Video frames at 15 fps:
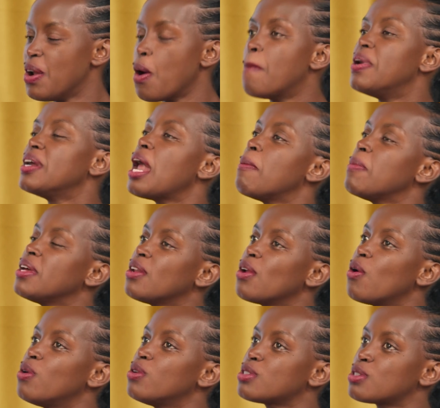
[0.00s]
No, but I mean,
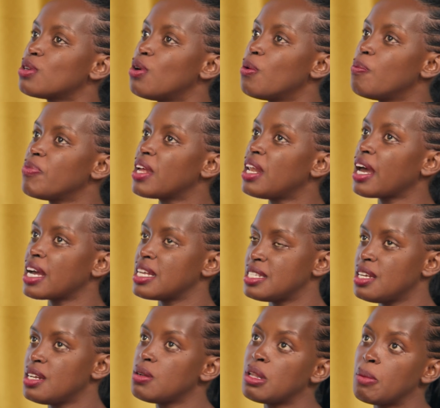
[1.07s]
also, like I
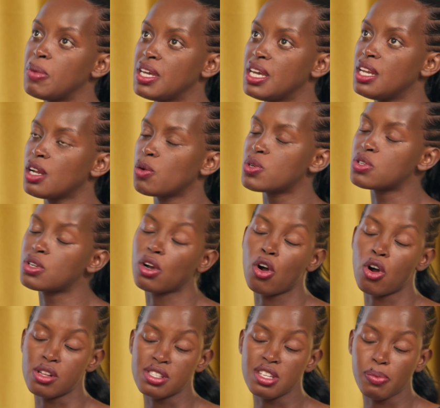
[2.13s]
said in the beginning, it was not a
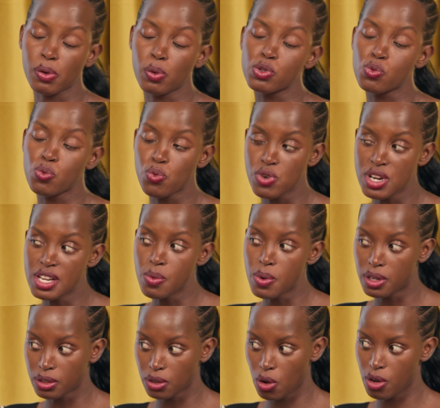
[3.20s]
concept that was really
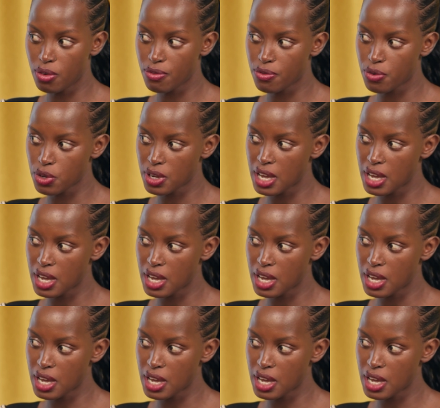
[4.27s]
well known for